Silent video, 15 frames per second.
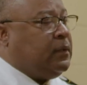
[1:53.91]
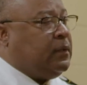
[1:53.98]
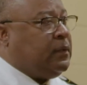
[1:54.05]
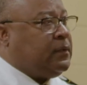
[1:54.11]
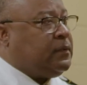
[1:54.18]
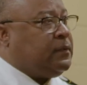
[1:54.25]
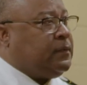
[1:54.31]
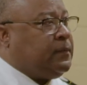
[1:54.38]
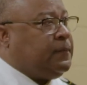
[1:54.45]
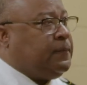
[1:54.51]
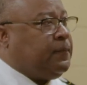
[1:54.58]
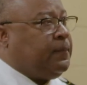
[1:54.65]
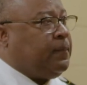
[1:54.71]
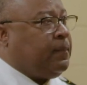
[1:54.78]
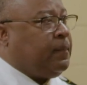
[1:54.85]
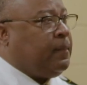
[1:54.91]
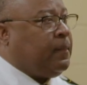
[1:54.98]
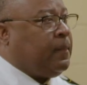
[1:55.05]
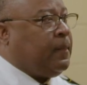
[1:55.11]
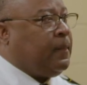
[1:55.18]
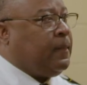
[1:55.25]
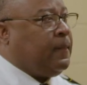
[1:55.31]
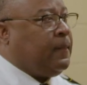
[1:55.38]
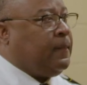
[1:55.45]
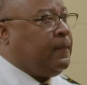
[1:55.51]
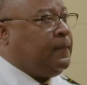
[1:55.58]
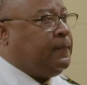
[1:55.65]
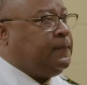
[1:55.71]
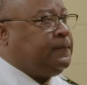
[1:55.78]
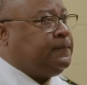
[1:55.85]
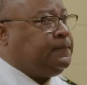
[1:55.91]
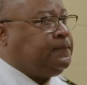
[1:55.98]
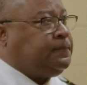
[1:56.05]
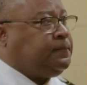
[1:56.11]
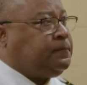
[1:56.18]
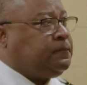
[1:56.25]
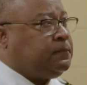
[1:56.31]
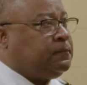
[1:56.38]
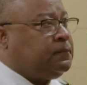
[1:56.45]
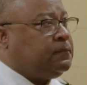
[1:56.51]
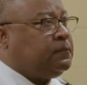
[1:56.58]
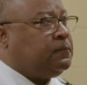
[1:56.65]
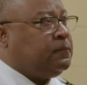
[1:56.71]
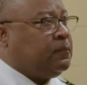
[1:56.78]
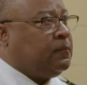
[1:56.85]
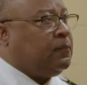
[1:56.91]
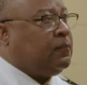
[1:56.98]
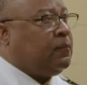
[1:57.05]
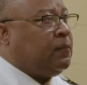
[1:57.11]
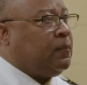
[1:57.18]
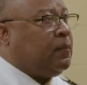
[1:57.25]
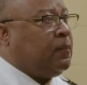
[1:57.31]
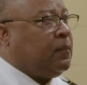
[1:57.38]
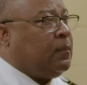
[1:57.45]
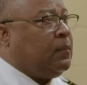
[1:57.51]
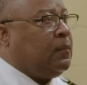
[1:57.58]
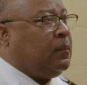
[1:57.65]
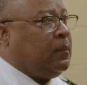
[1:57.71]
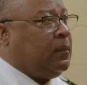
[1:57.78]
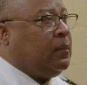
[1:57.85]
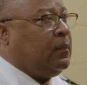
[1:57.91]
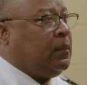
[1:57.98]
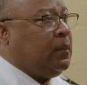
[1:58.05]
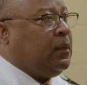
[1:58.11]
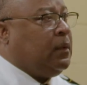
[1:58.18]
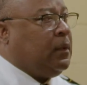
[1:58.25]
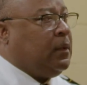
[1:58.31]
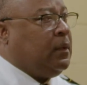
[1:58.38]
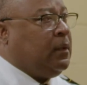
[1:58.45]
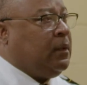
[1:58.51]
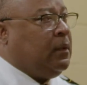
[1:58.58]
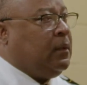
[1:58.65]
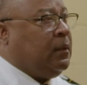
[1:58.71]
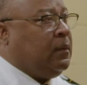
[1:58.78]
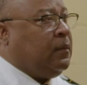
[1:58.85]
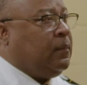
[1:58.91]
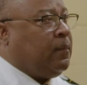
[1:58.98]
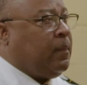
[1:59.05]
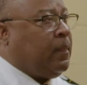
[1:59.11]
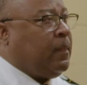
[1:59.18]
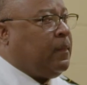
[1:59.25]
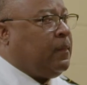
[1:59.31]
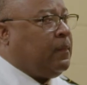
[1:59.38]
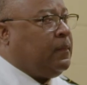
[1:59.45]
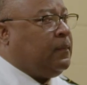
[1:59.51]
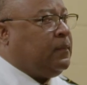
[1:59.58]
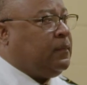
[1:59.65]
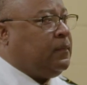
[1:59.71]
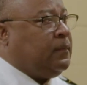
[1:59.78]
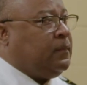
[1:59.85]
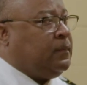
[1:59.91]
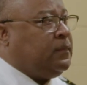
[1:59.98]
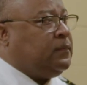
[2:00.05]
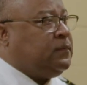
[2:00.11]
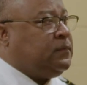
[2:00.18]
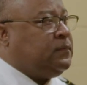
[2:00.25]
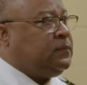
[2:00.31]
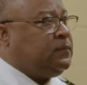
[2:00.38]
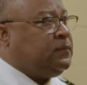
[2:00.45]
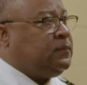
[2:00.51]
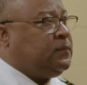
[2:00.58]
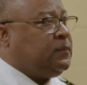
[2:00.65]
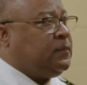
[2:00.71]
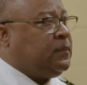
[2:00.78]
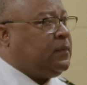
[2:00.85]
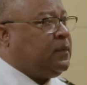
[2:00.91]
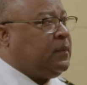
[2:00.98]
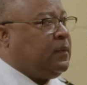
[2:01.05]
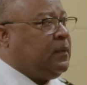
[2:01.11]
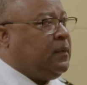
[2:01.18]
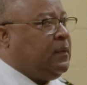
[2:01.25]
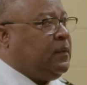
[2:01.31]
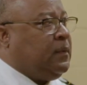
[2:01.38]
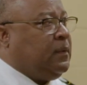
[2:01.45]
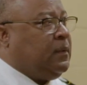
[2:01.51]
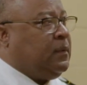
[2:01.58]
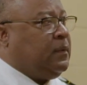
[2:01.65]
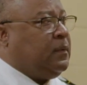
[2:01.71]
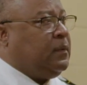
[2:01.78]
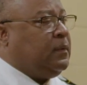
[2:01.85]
(not speaking)